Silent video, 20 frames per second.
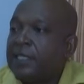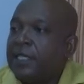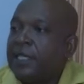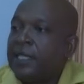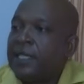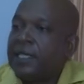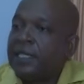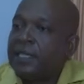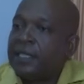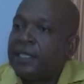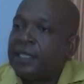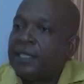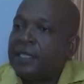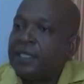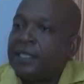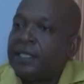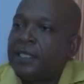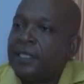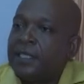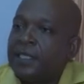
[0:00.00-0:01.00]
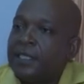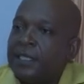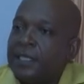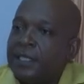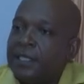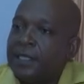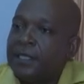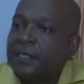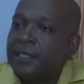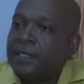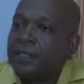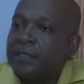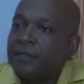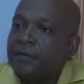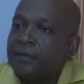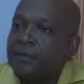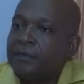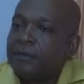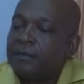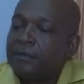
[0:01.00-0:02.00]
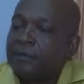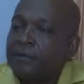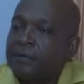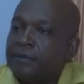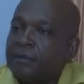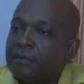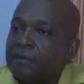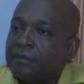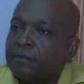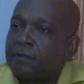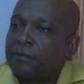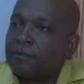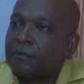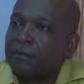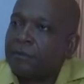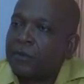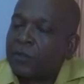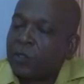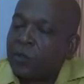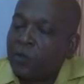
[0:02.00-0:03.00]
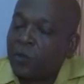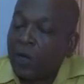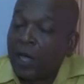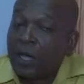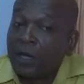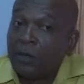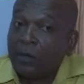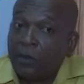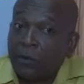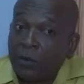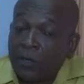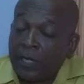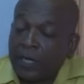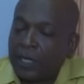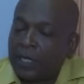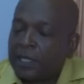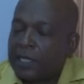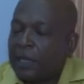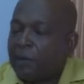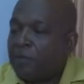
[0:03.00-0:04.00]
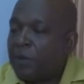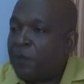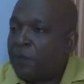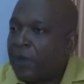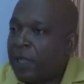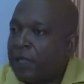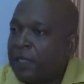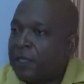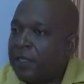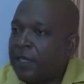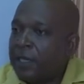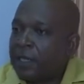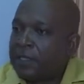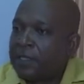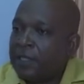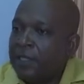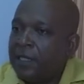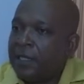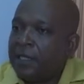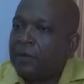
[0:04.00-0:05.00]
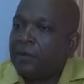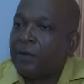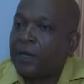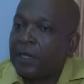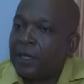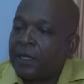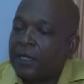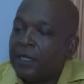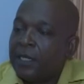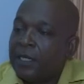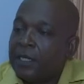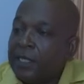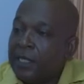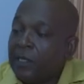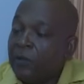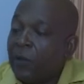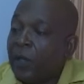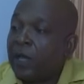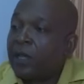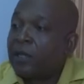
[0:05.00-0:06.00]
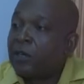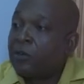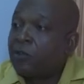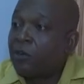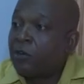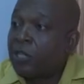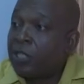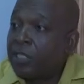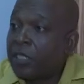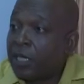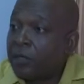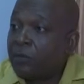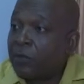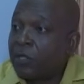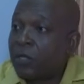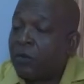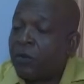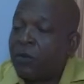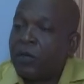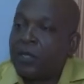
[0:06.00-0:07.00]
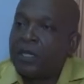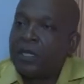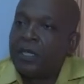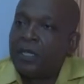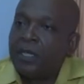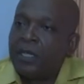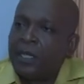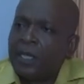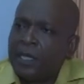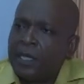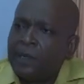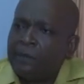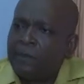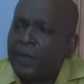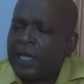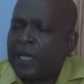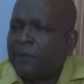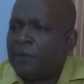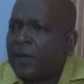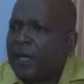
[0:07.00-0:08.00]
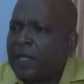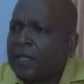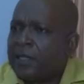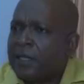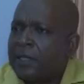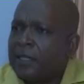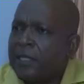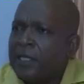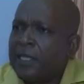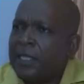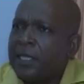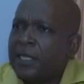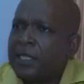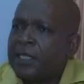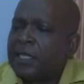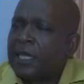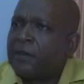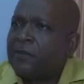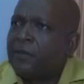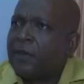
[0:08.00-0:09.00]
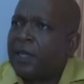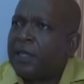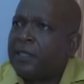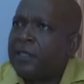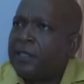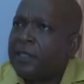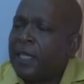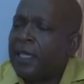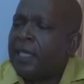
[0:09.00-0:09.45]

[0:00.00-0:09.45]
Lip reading: the president of the union, said that the association has a different view on this issue. This issue has been playing a while. The